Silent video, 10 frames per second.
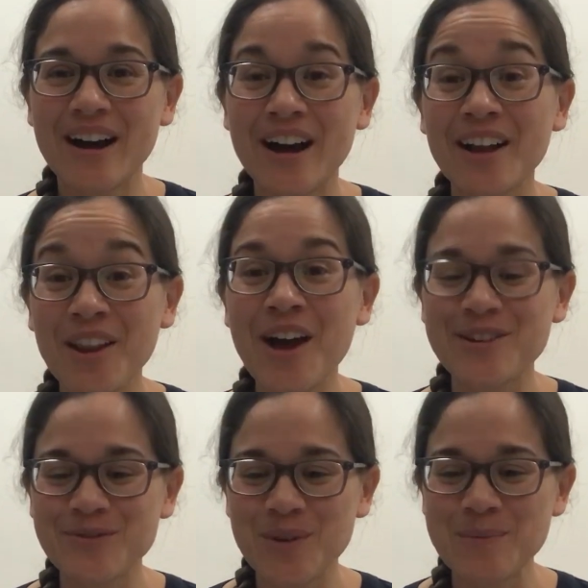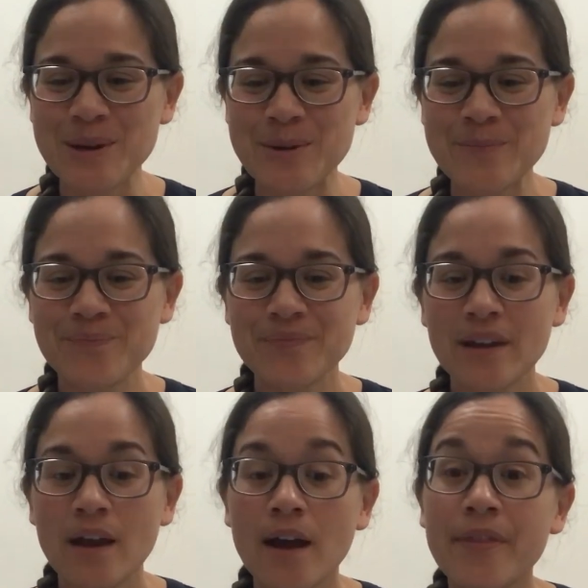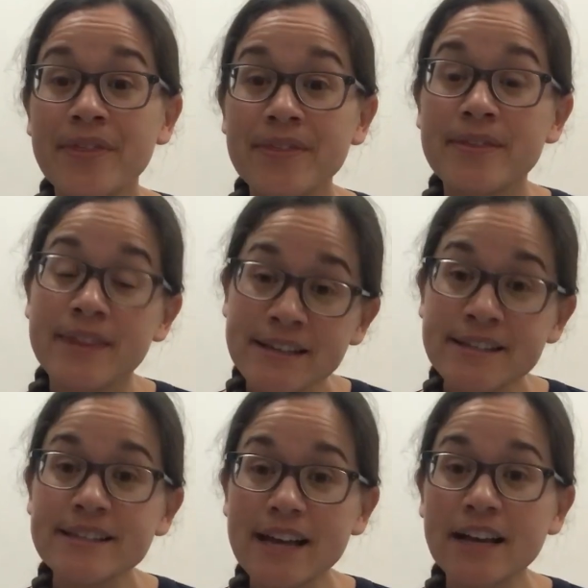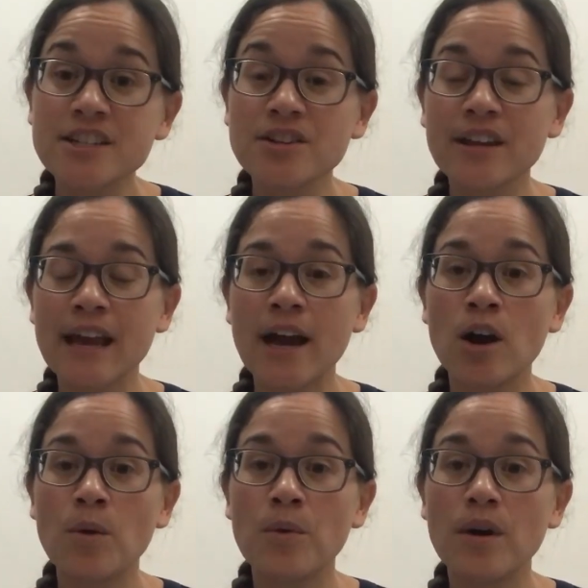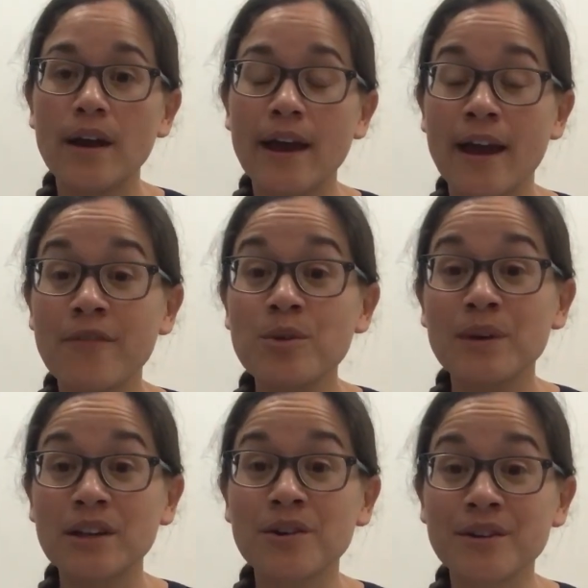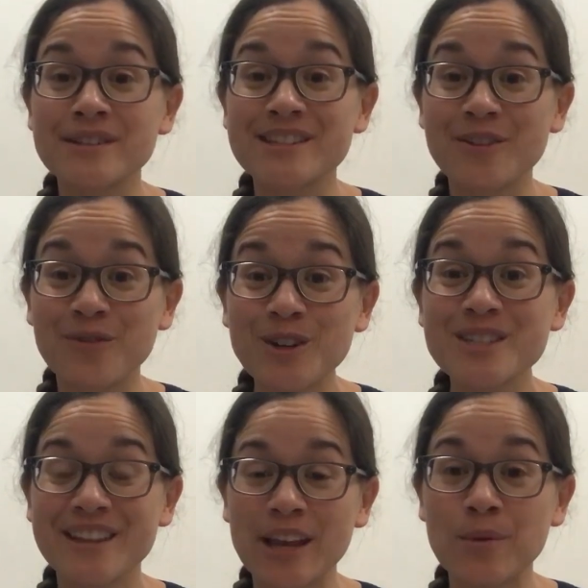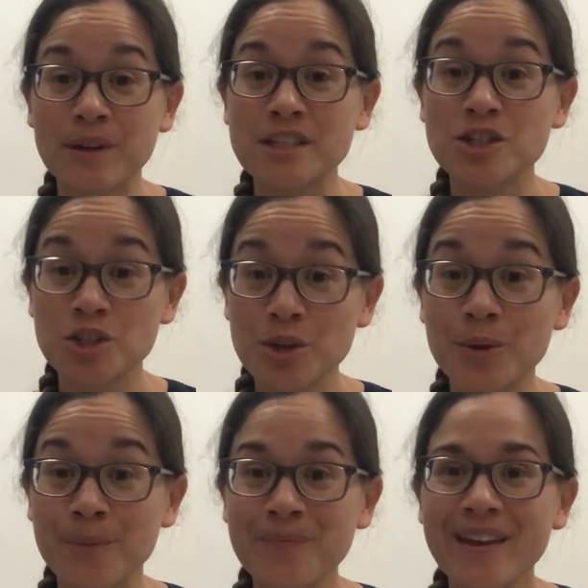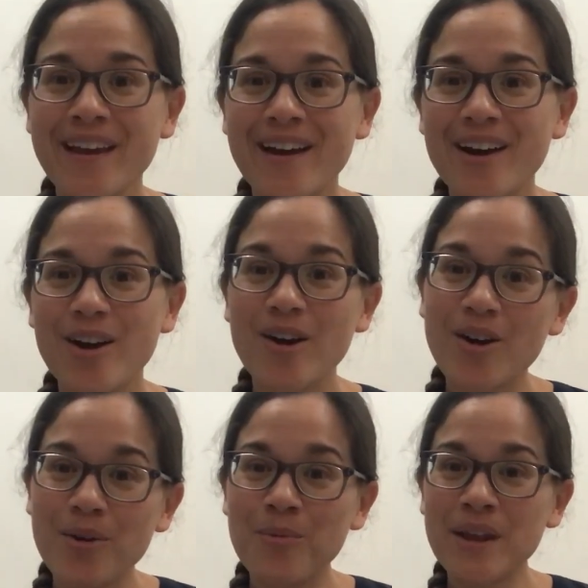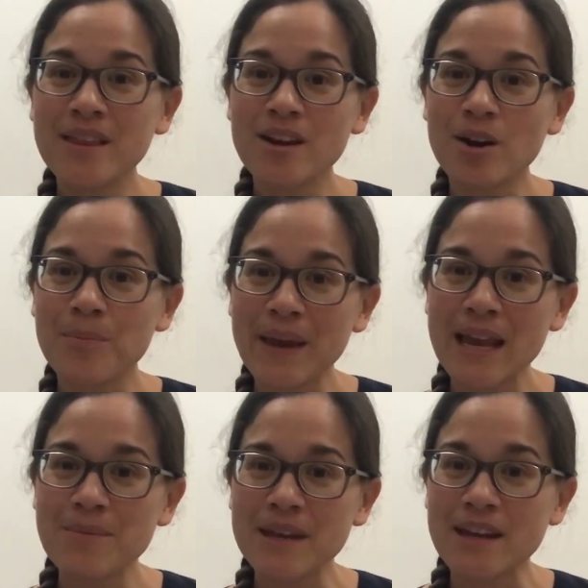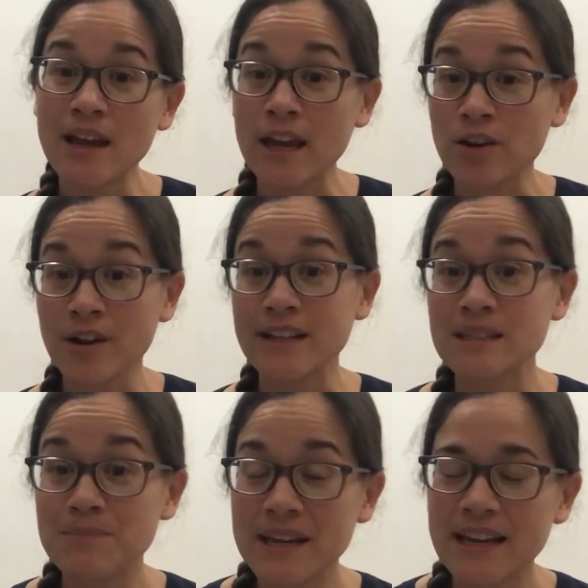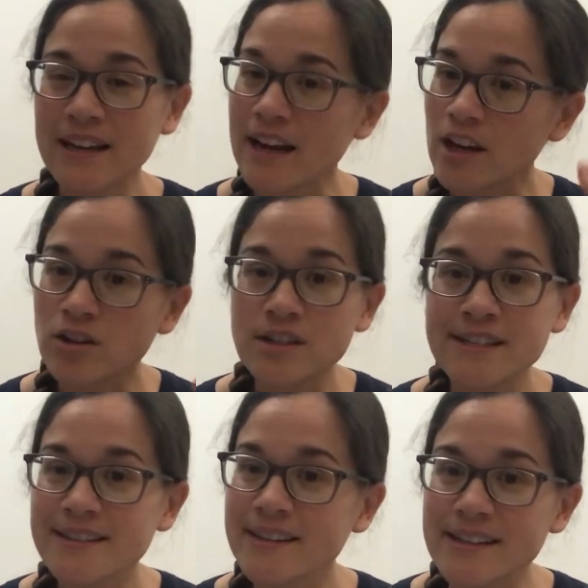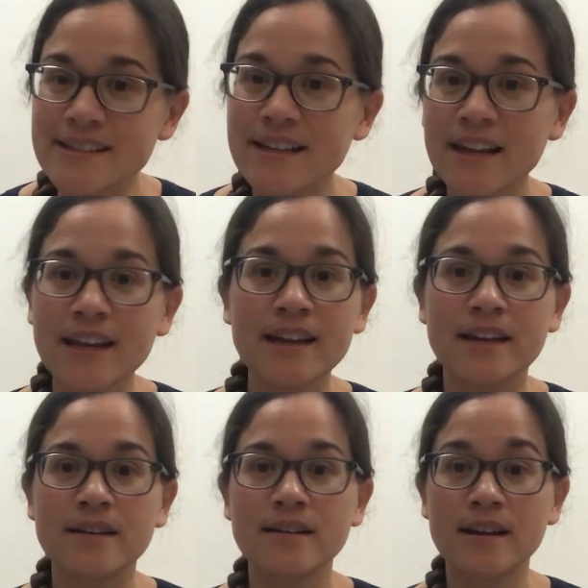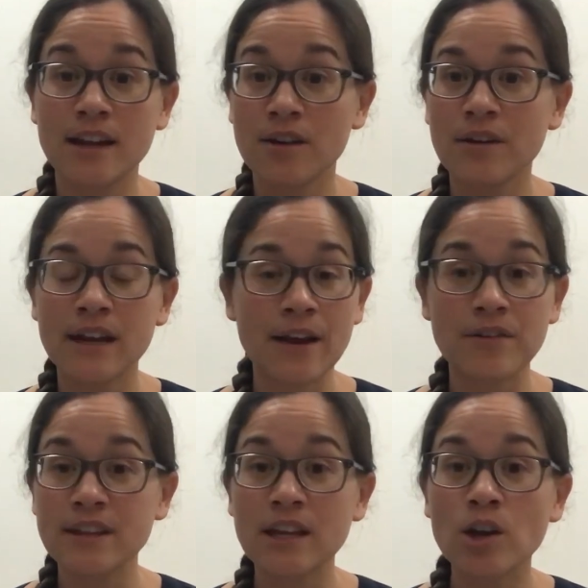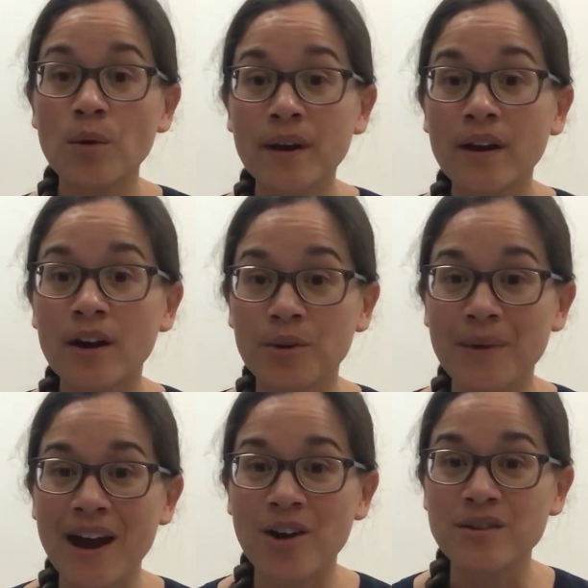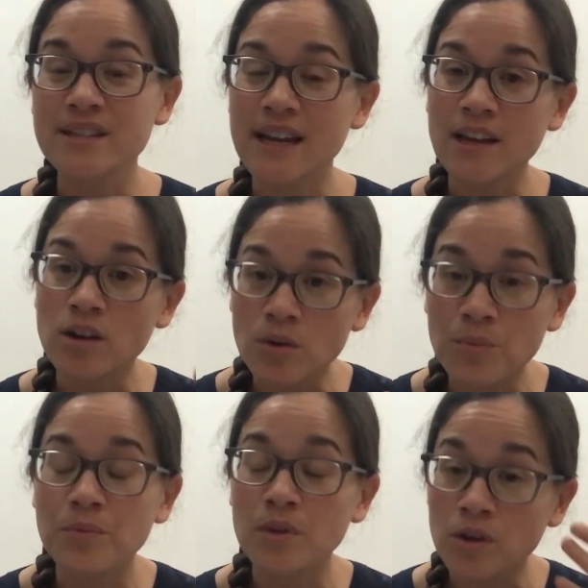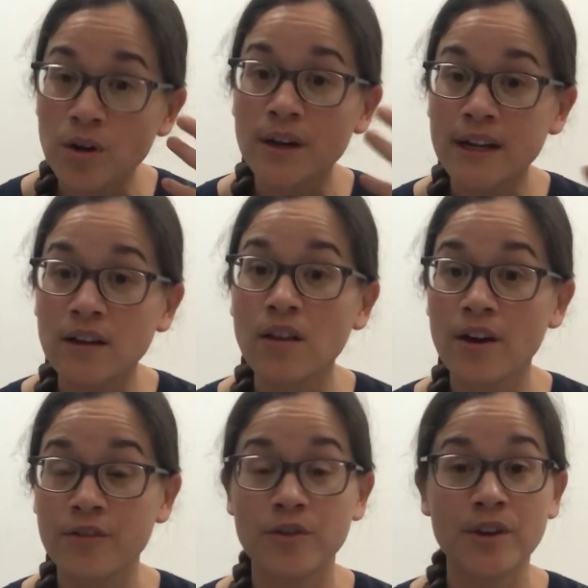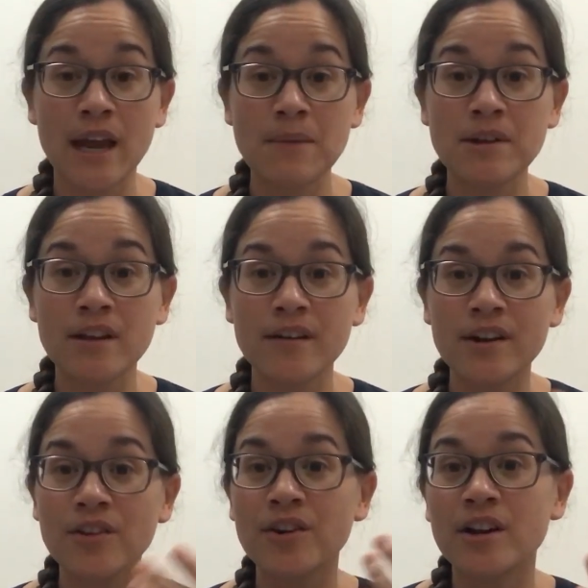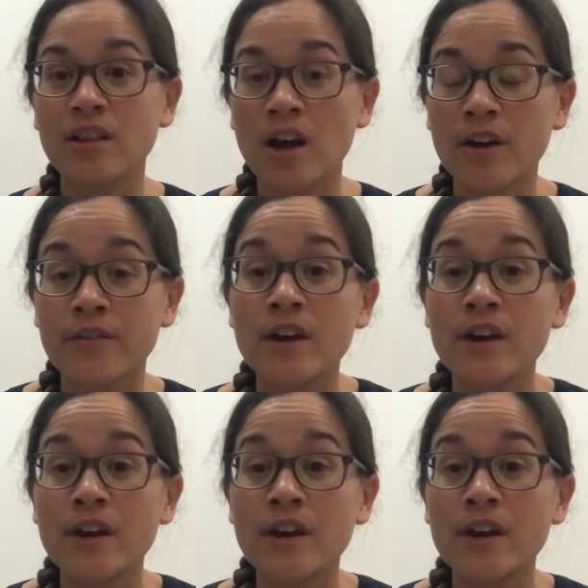a lot from you. This is actually how everyone learns their first language too. When you're a baby and you're not speaking yet, you're just listening and hearing everything going on around, and you're learning a lot of vocabulary, you're learning a lot of